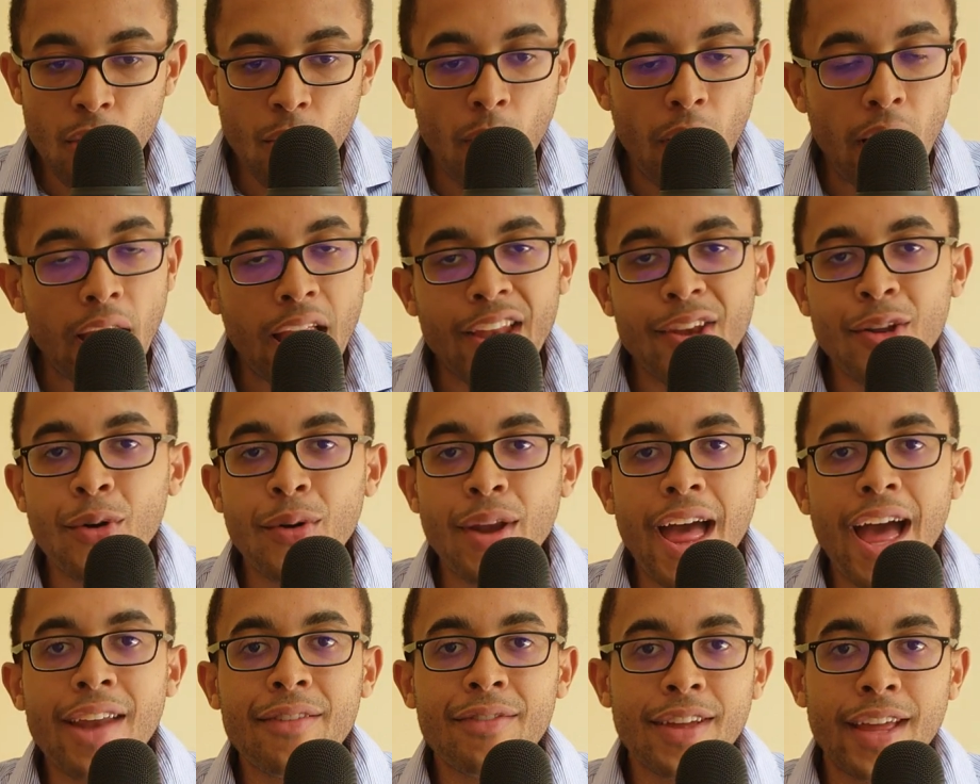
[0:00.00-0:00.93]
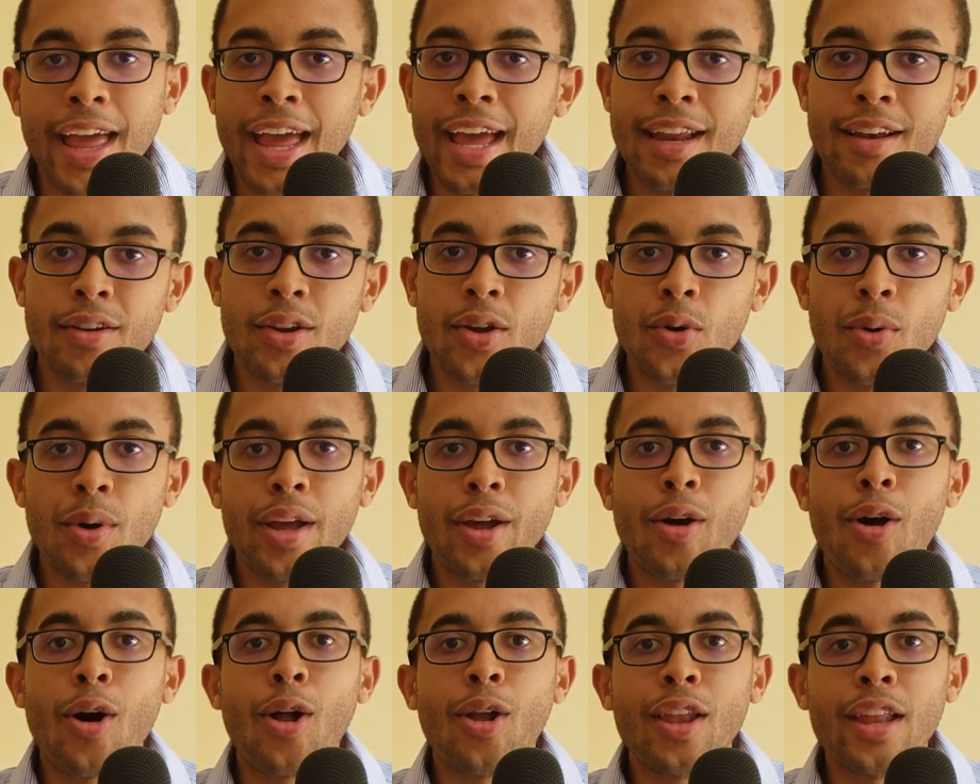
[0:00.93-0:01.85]
While I don't advocate
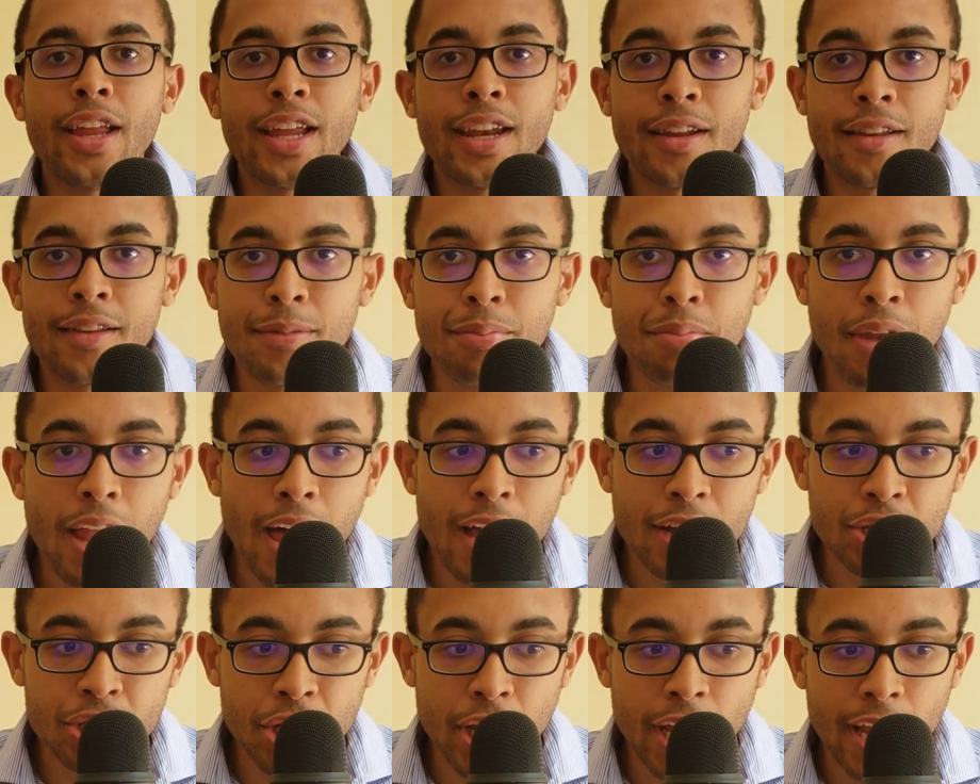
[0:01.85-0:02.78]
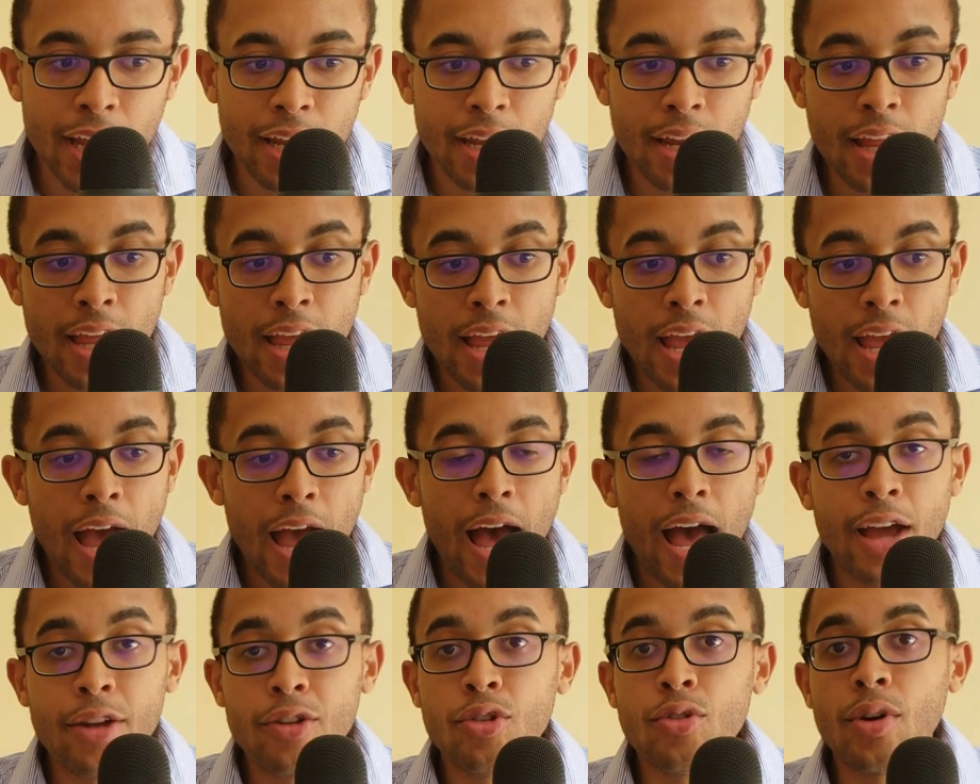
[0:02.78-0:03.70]
going all in into blockchain,
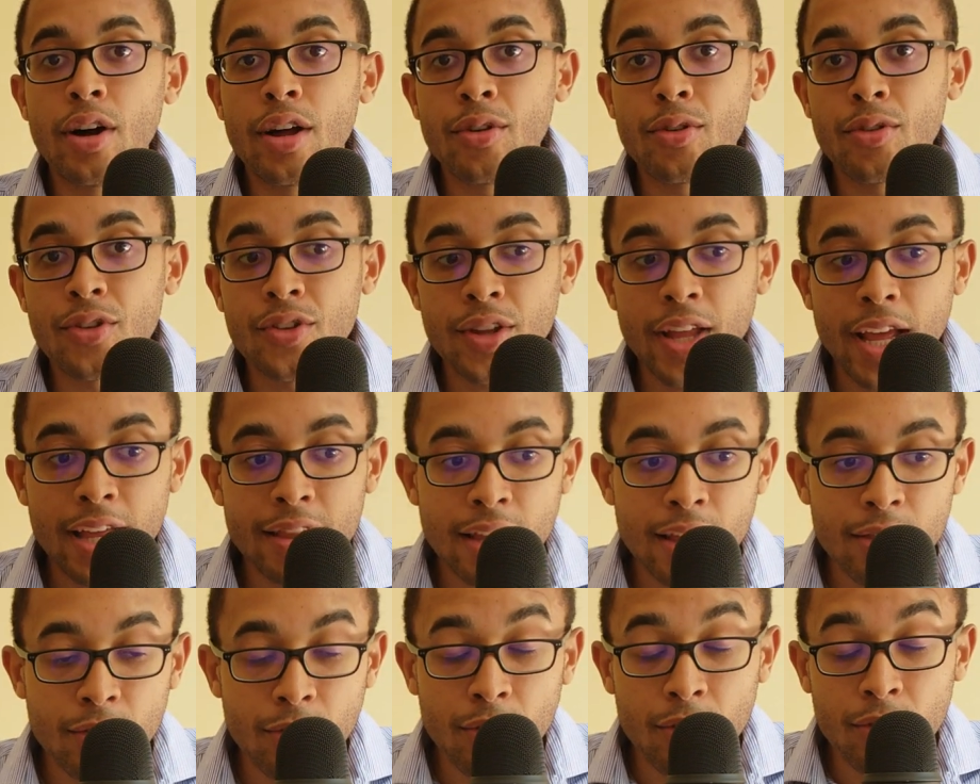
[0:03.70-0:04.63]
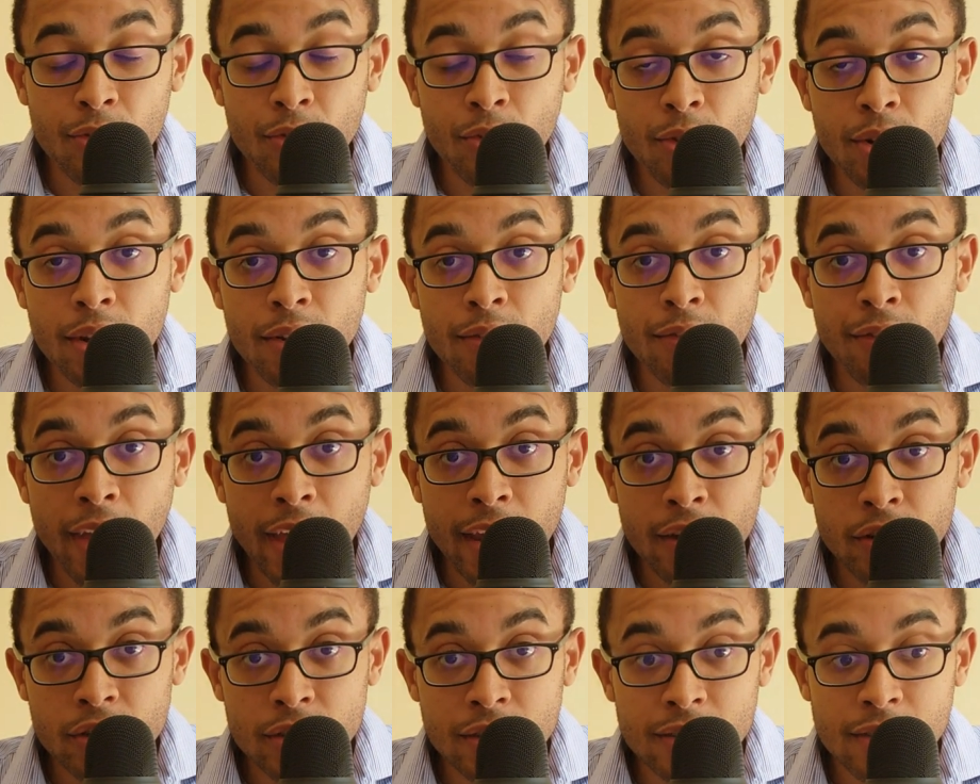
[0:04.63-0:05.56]
I do understand that there are certain
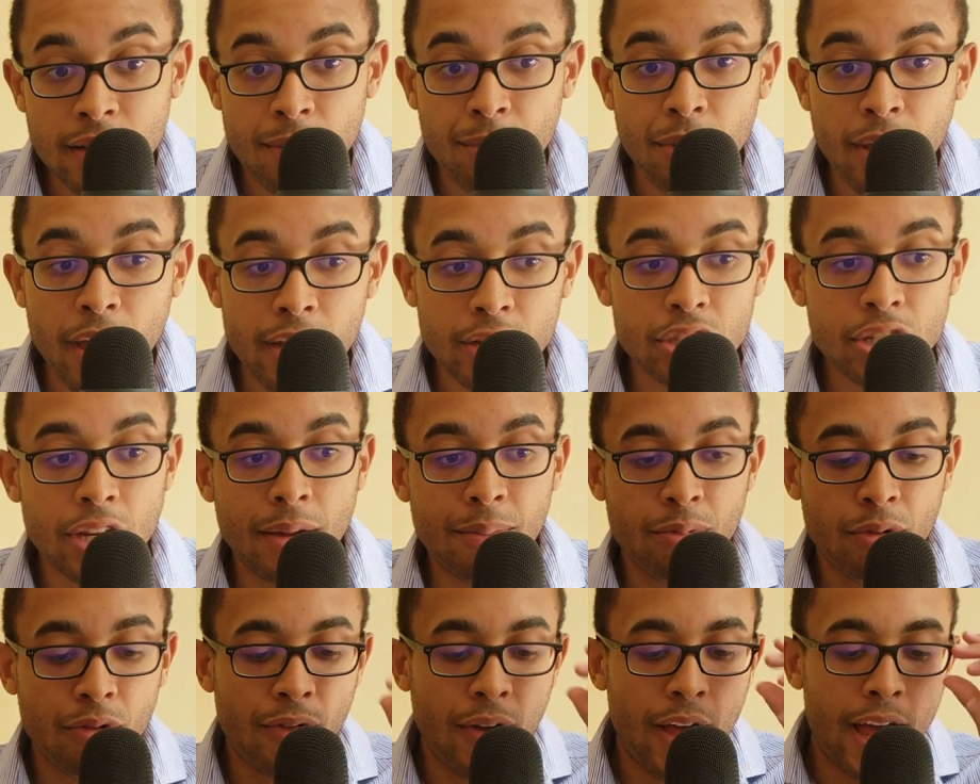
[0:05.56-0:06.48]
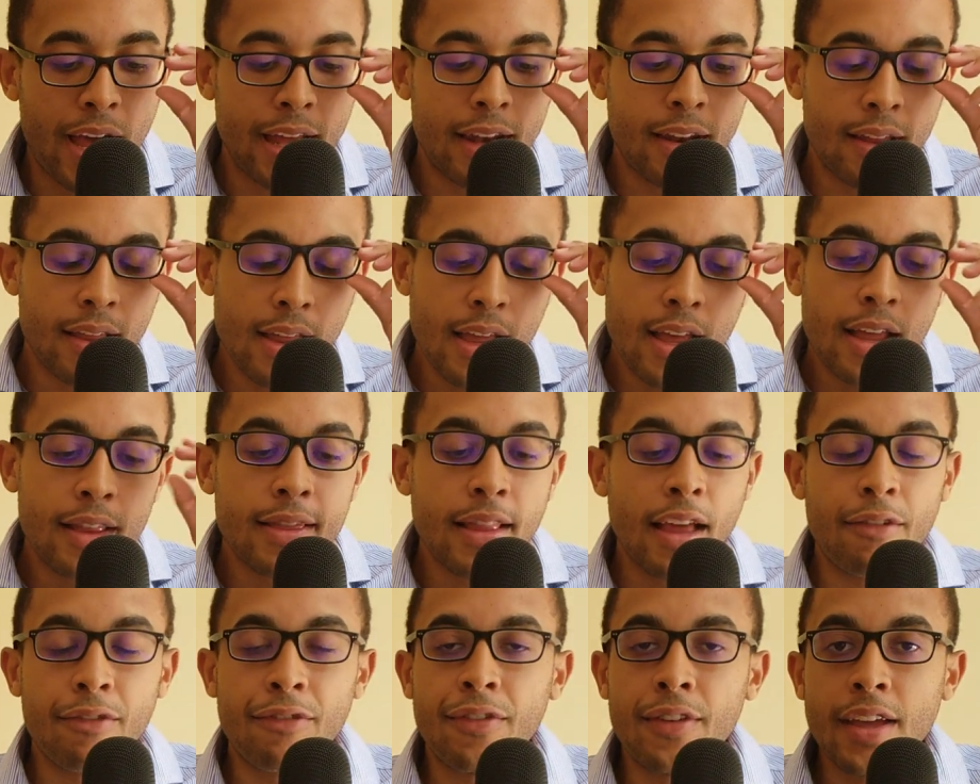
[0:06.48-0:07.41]
advantages that blockchain provide
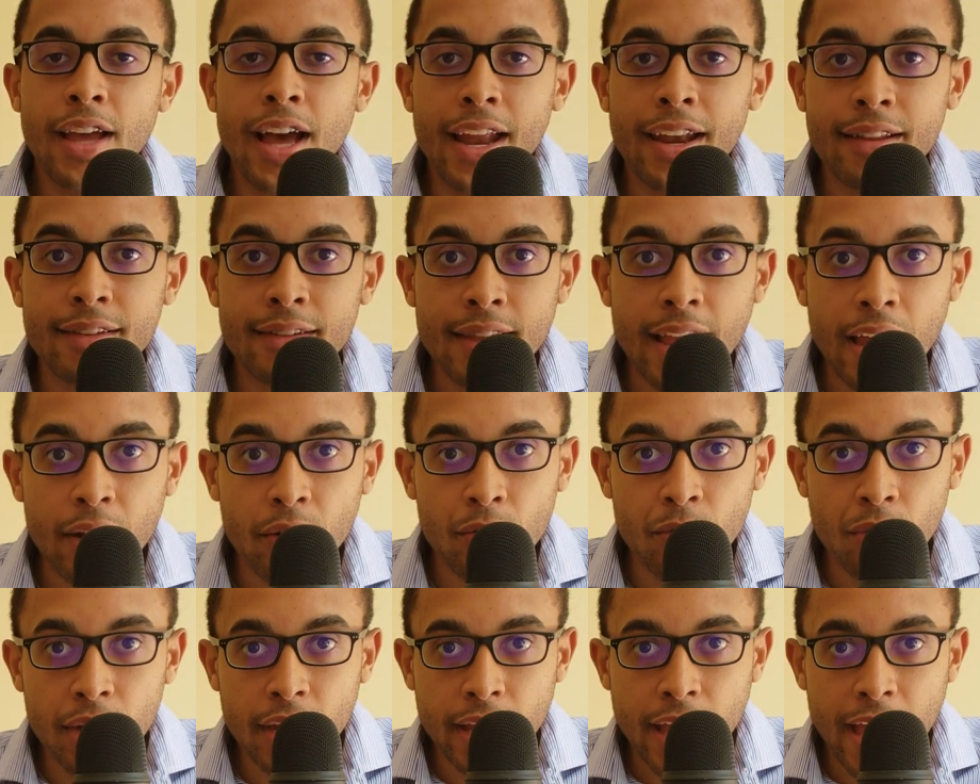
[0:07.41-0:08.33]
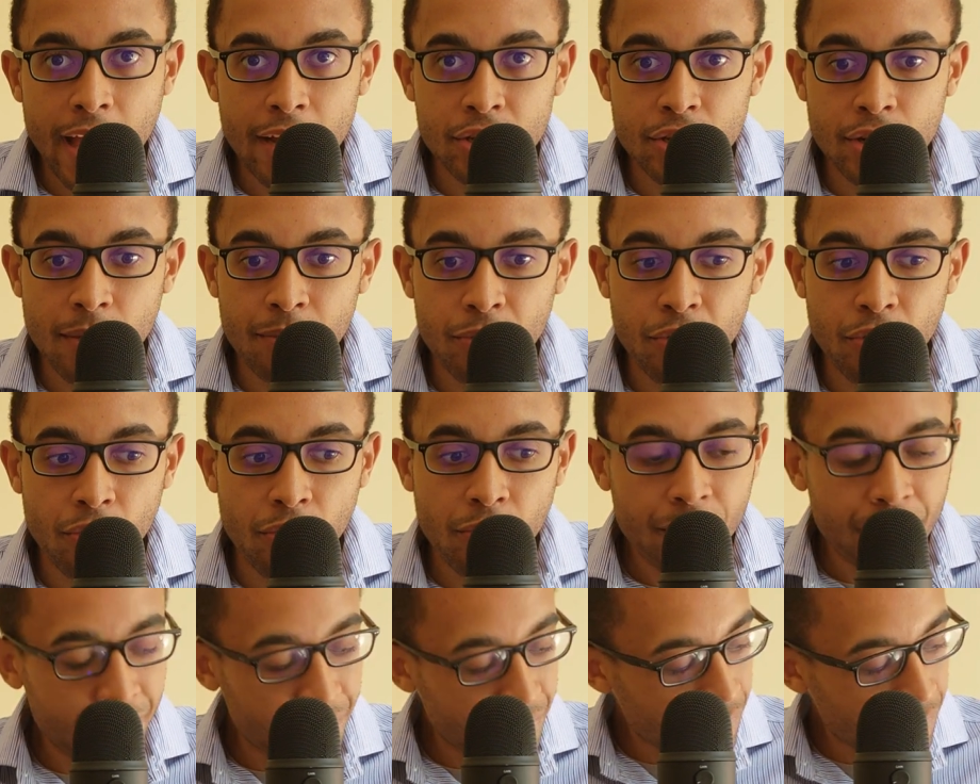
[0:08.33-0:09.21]
that fiat is not going to catch up to.